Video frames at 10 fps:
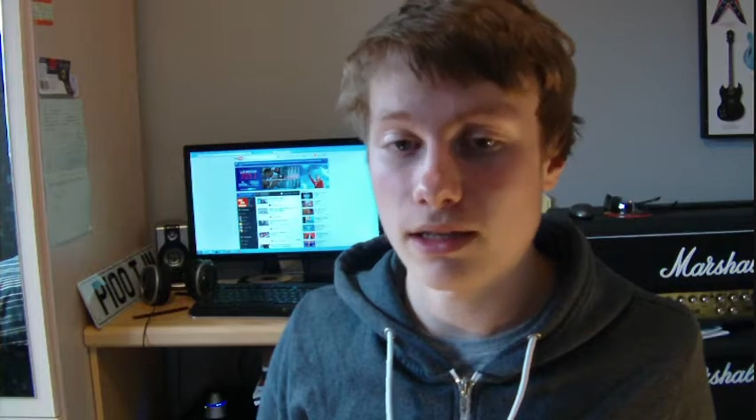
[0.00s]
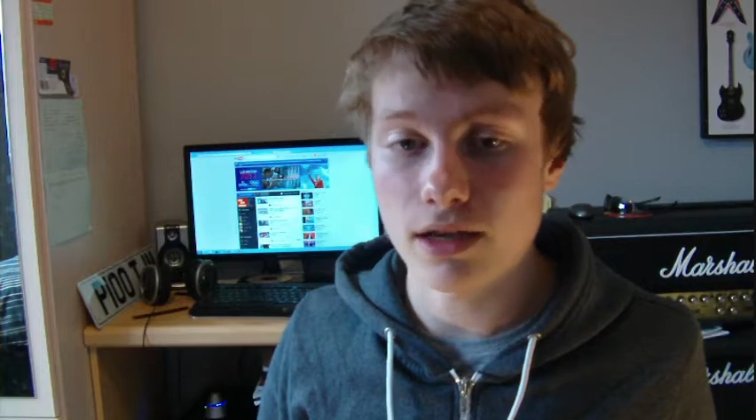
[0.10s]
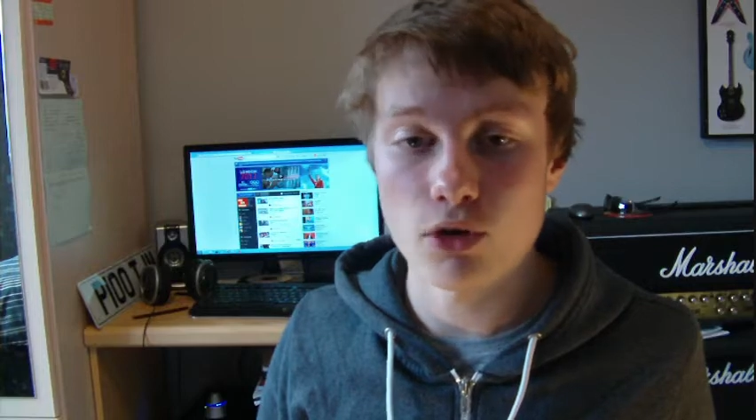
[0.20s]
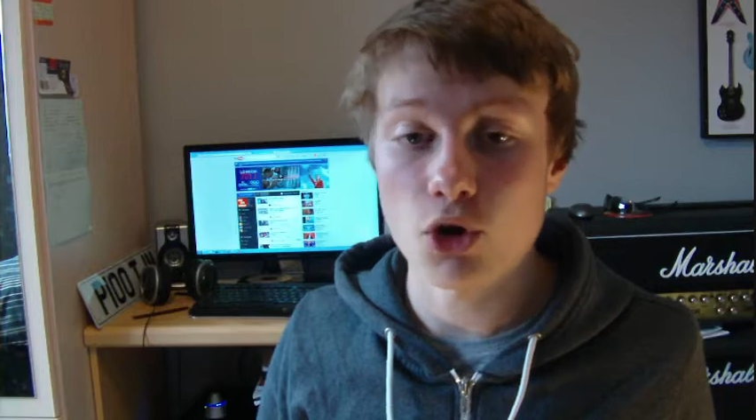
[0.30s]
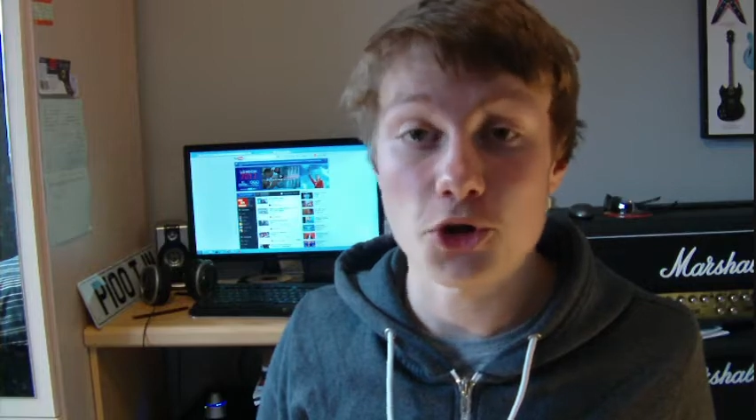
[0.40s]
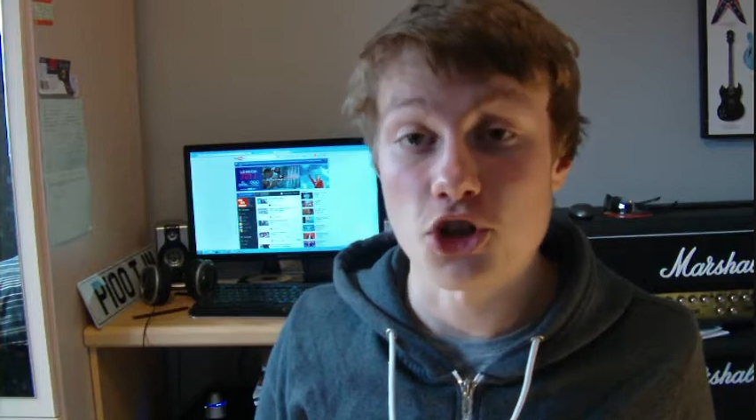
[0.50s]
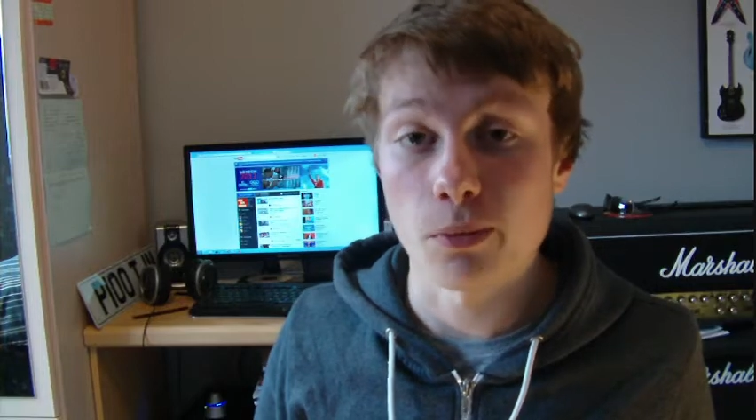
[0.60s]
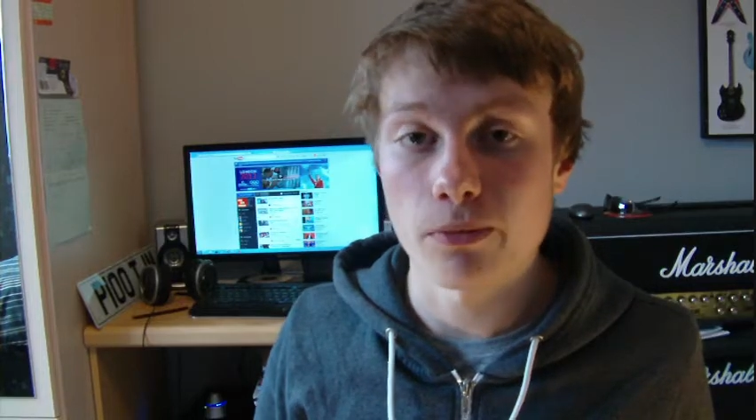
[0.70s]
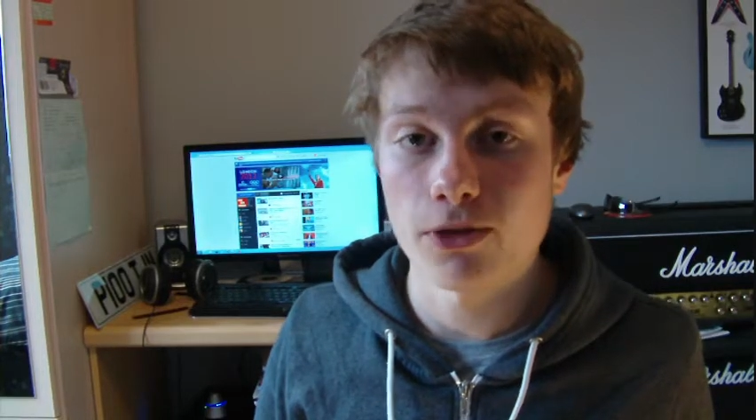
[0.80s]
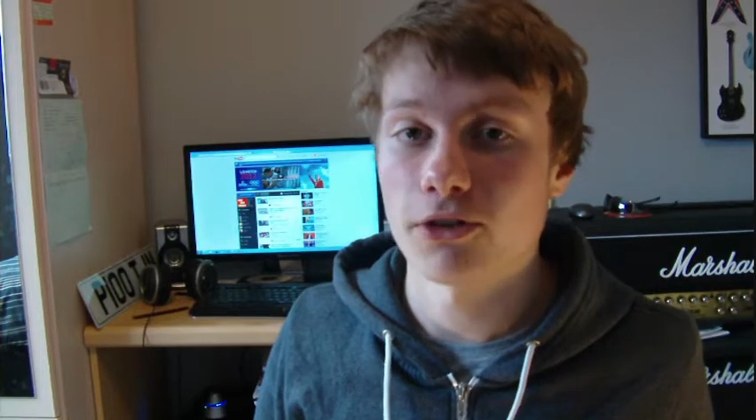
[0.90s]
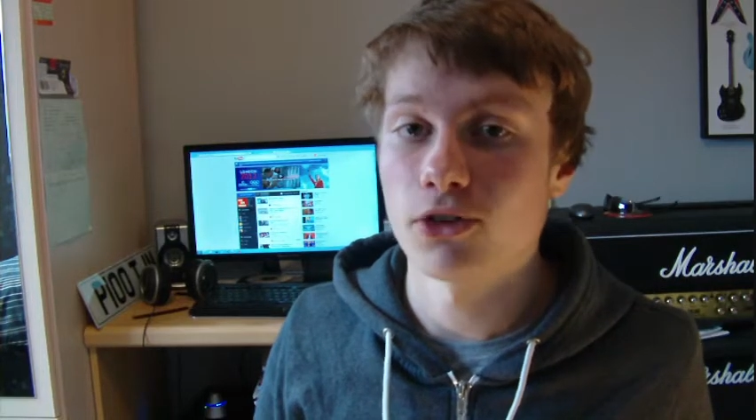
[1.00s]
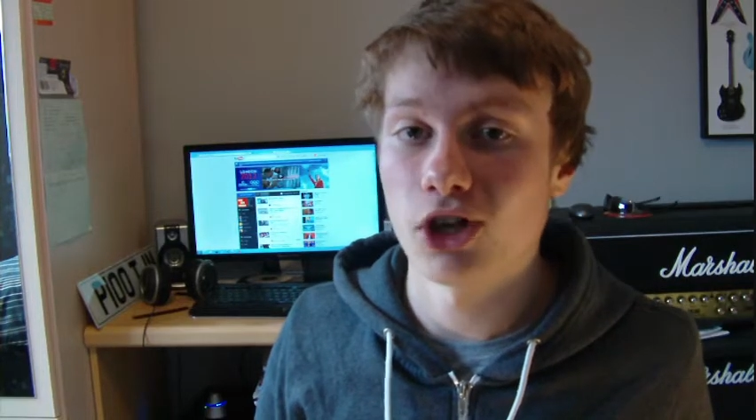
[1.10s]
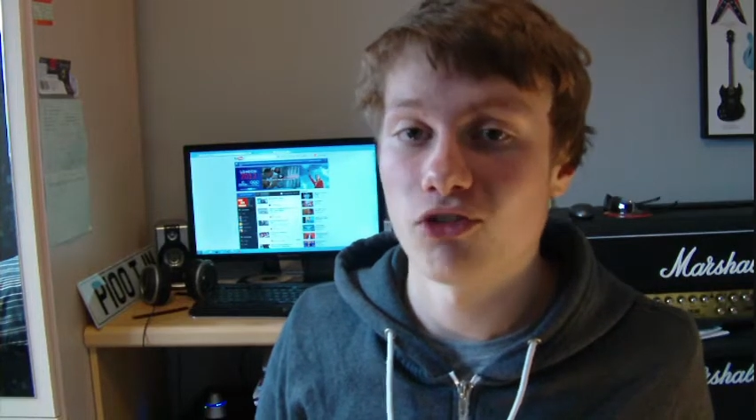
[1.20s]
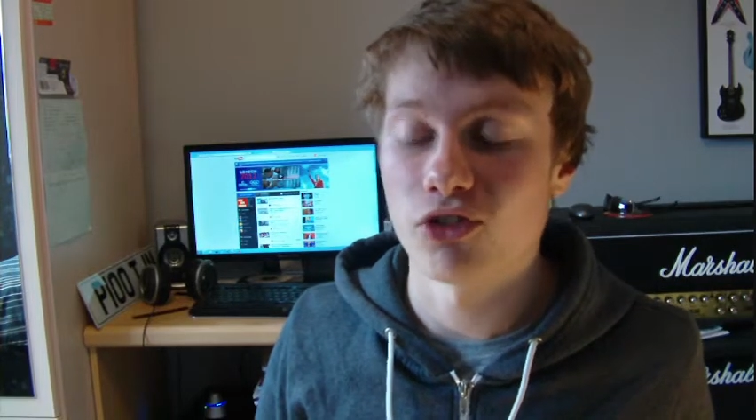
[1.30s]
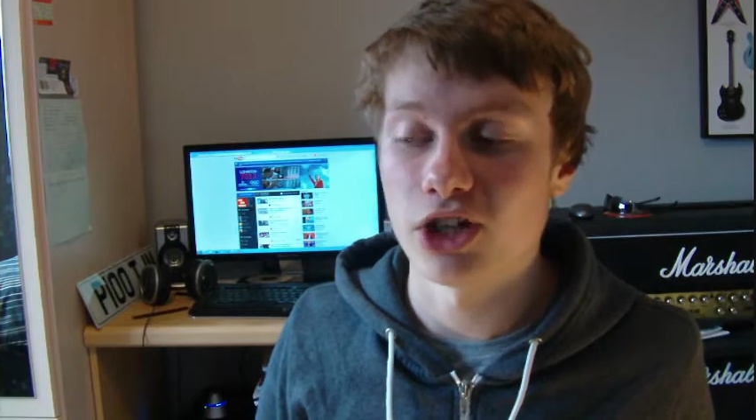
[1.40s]
they're awesome. They're
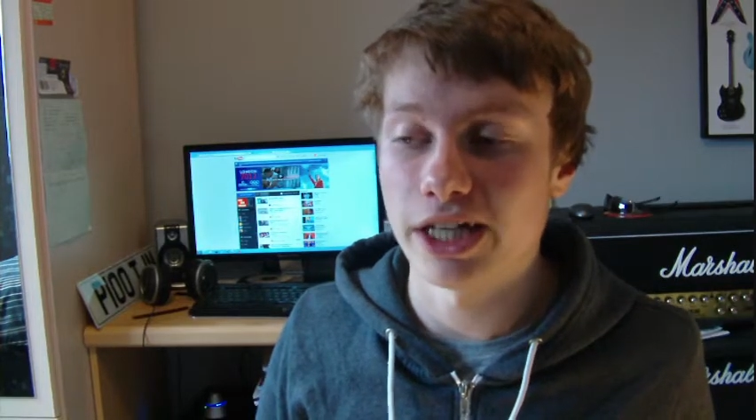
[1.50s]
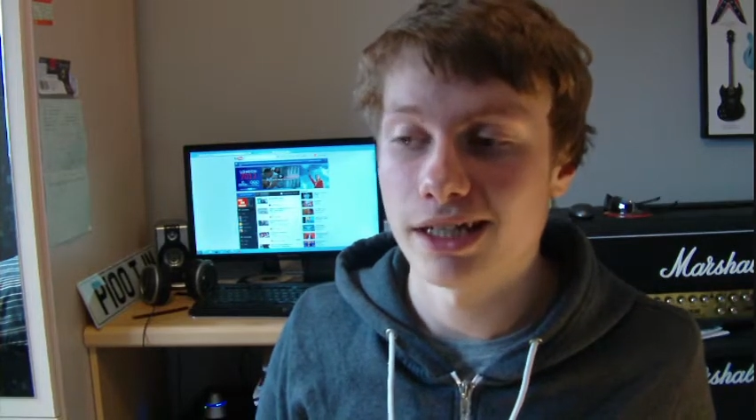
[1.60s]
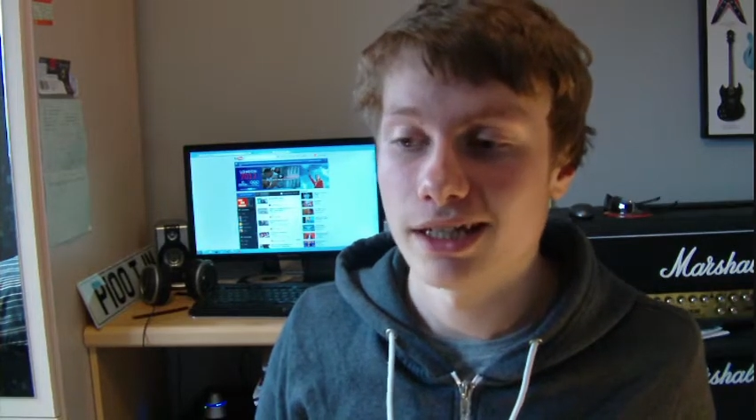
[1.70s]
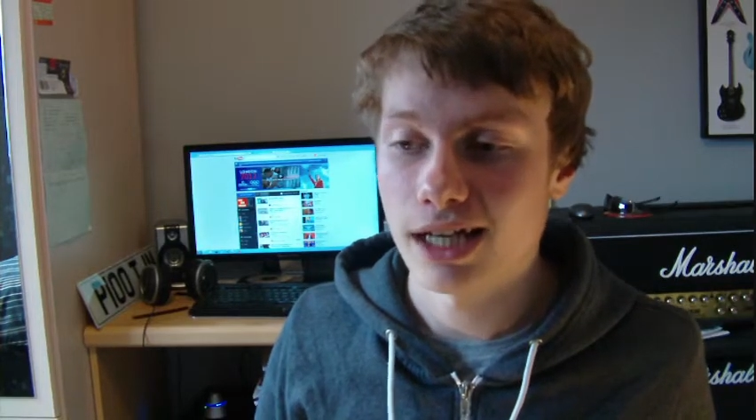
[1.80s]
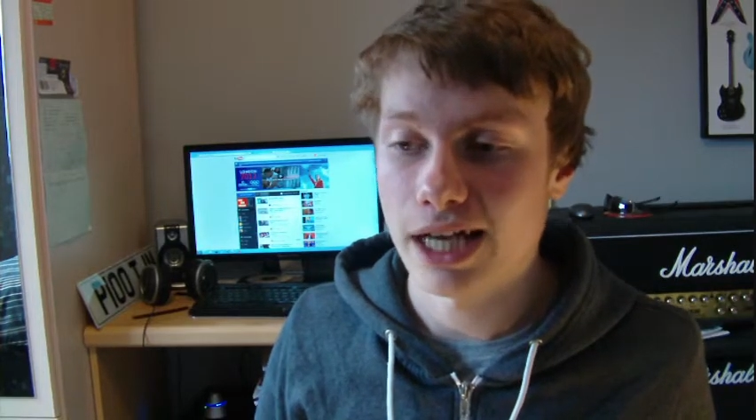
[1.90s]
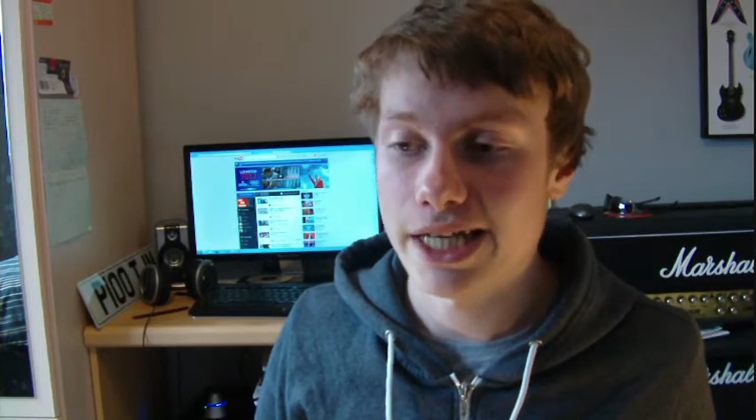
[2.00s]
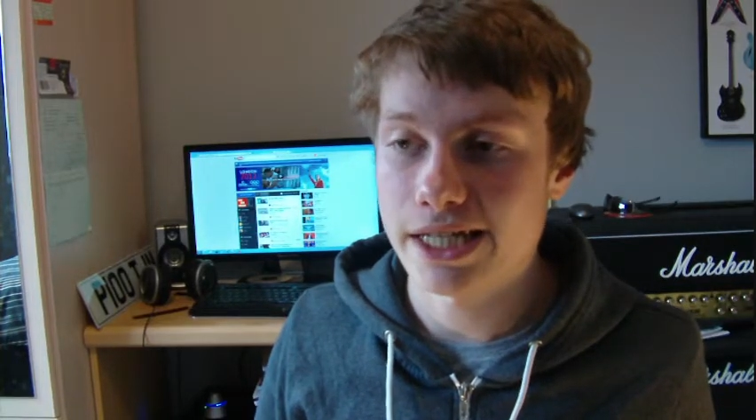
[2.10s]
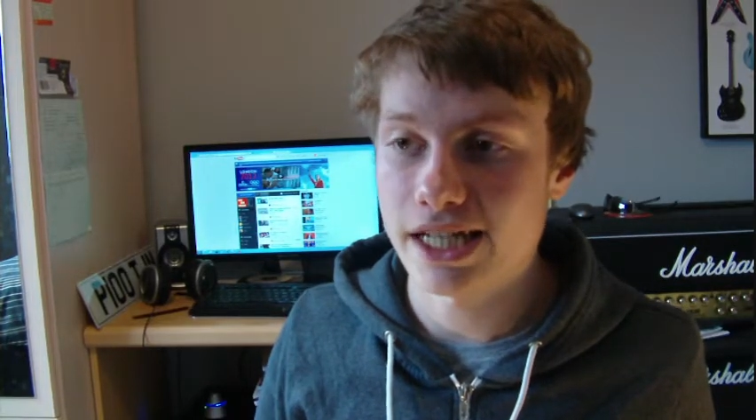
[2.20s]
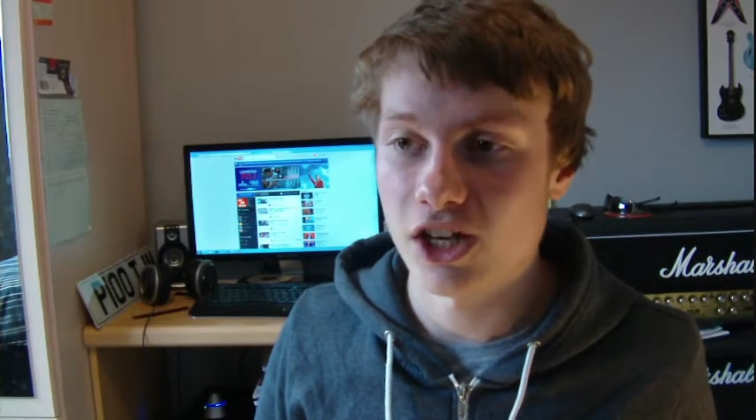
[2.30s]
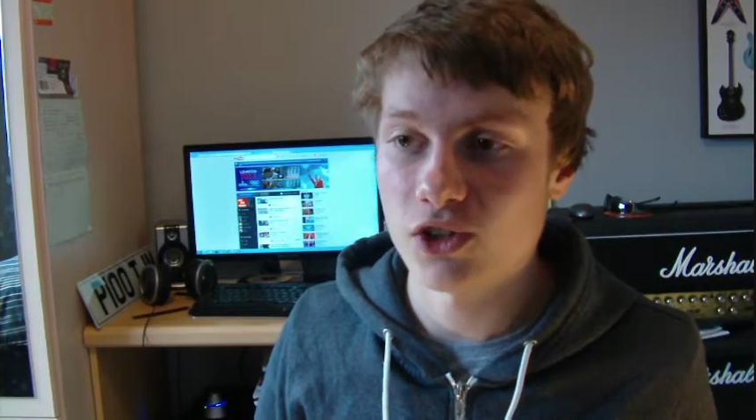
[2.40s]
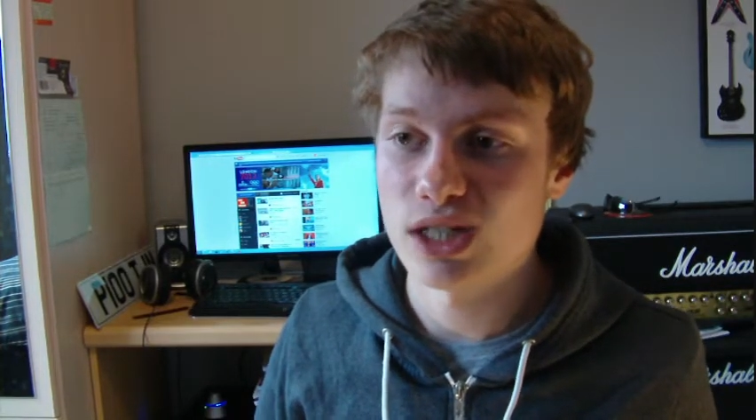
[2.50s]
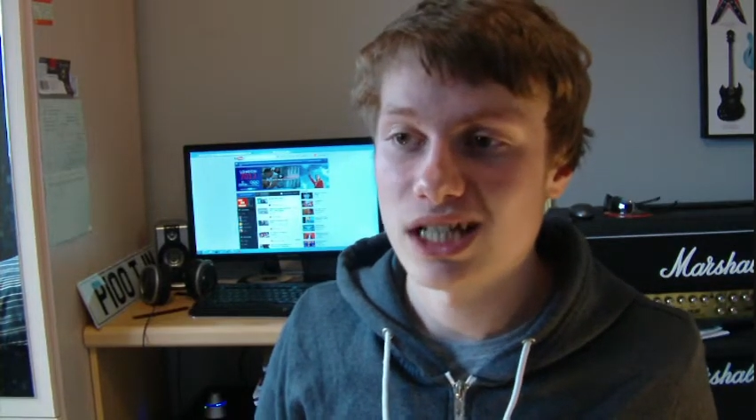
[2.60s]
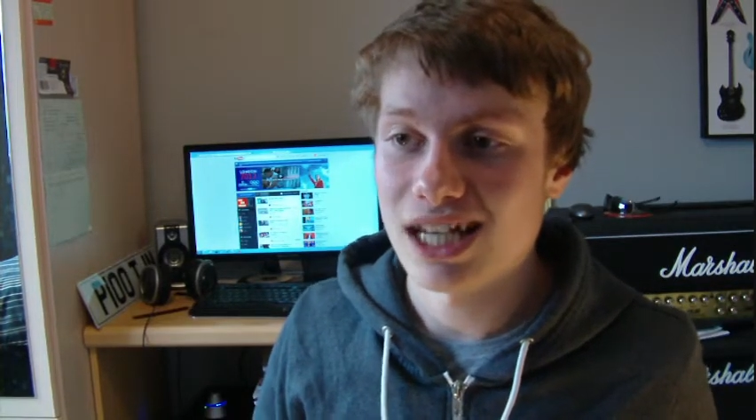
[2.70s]
really funny, and you know,